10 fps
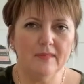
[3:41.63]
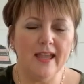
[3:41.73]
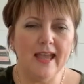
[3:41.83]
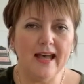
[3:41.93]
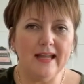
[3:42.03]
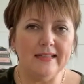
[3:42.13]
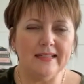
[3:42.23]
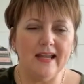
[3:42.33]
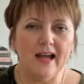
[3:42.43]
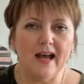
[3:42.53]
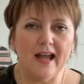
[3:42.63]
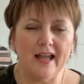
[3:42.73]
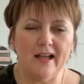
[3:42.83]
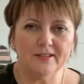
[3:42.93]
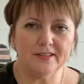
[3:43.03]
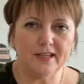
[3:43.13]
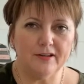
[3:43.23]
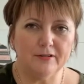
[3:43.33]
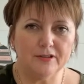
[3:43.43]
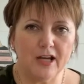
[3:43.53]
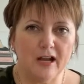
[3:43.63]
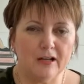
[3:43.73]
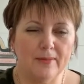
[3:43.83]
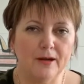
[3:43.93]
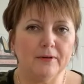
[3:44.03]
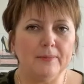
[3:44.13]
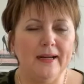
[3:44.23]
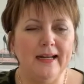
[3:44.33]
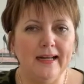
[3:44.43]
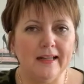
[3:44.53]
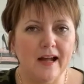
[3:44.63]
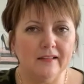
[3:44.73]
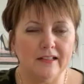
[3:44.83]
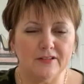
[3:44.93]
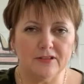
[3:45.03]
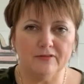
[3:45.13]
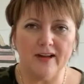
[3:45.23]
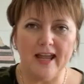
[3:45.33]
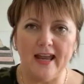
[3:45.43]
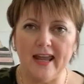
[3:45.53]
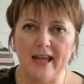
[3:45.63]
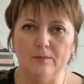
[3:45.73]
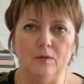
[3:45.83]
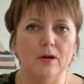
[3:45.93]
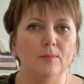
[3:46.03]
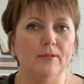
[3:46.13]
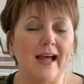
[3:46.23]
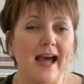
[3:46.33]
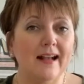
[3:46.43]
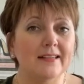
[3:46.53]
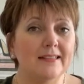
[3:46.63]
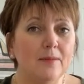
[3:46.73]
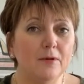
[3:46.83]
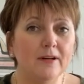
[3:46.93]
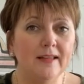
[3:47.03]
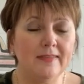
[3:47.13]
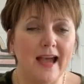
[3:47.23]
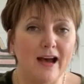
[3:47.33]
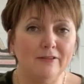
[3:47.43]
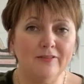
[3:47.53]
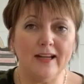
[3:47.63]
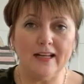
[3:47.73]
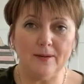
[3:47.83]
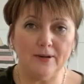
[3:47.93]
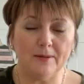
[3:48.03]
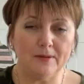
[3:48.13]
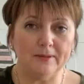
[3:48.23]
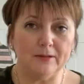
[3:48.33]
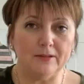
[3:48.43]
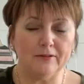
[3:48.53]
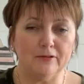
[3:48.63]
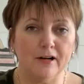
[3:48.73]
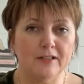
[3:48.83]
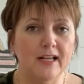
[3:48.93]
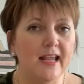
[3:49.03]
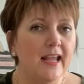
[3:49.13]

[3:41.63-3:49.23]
And I also talk about repeating colors. So if I had had more black somewhere in the outfit, it probably would have worked.